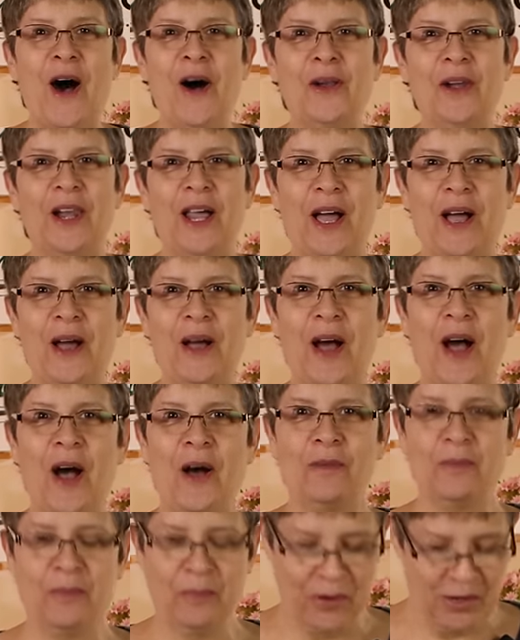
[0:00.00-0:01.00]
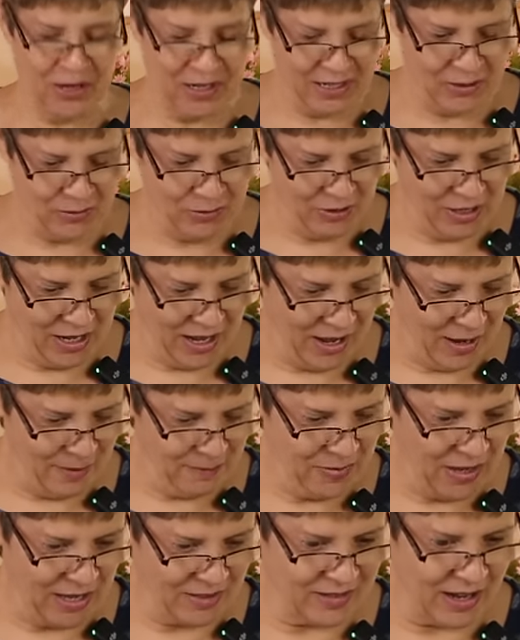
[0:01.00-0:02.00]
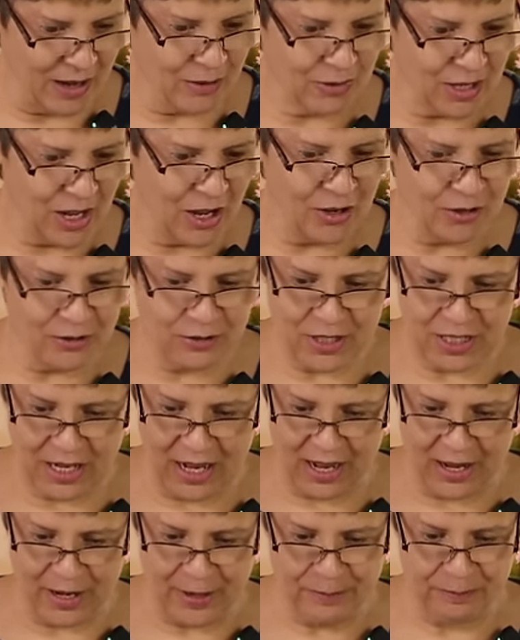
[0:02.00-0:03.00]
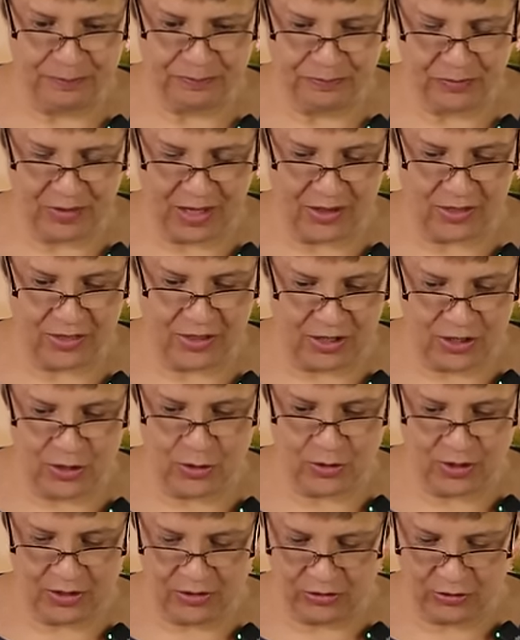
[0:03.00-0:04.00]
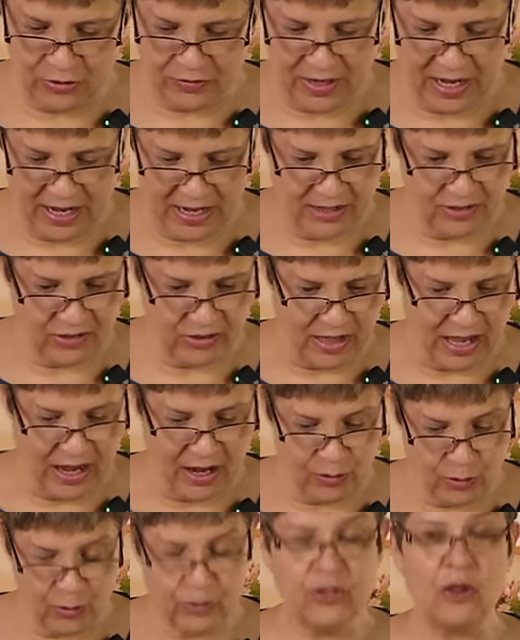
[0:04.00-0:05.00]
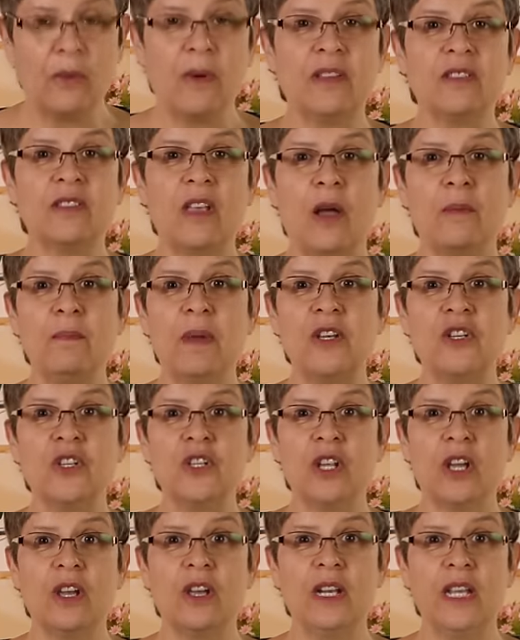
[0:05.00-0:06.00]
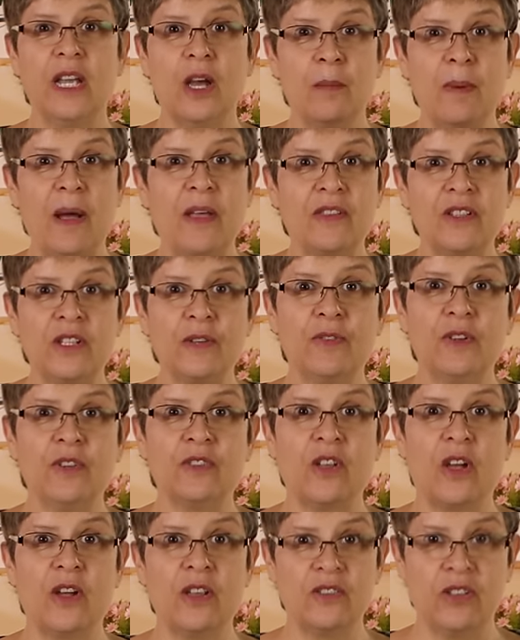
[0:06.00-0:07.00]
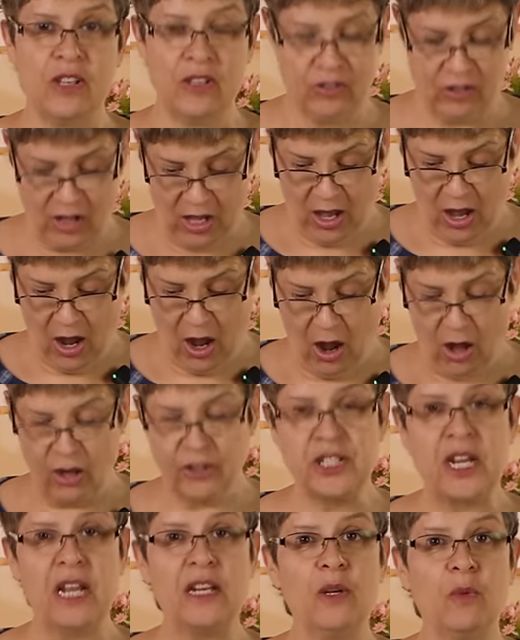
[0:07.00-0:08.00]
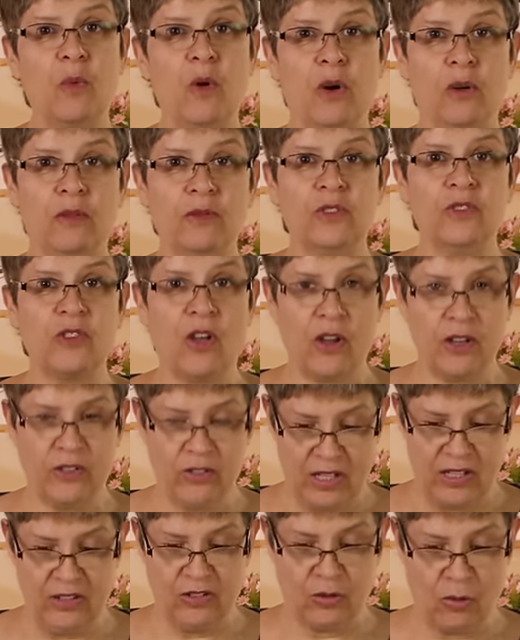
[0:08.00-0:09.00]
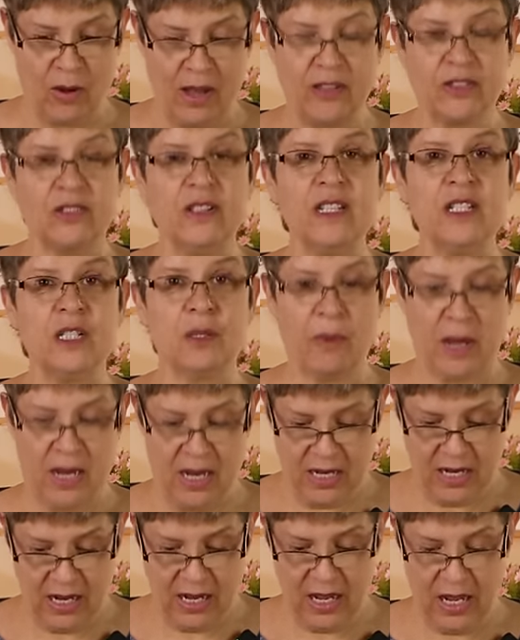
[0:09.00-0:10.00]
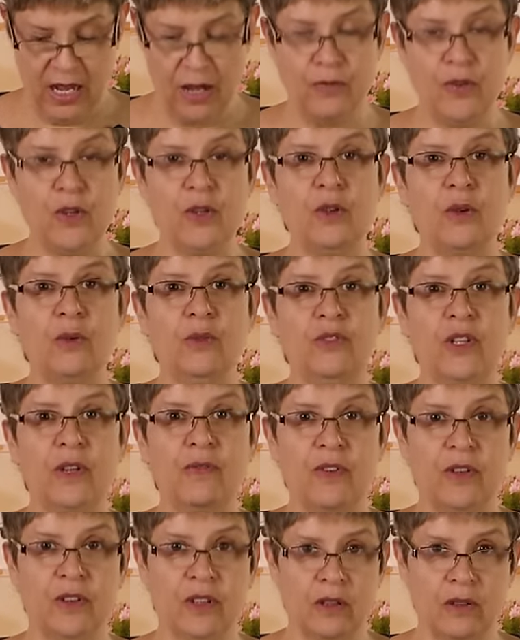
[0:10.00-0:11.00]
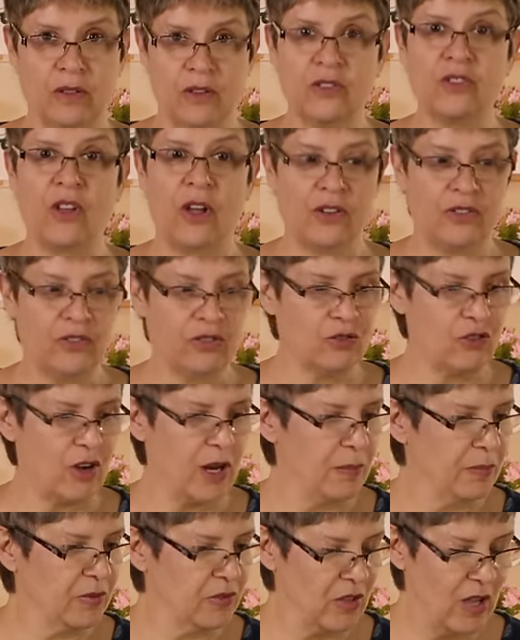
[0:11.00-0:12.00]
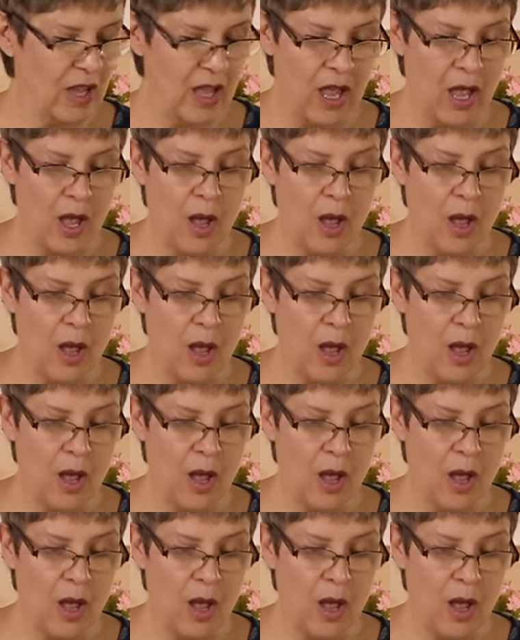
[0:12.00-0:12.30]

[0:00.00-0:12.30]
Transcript: I'll, uh, I'll put a little um, download um, that you can sort of get into that. And also, I, I, mentioned earlier about the different sizes. I'll tell you what size these squares need to be if you use different size strips.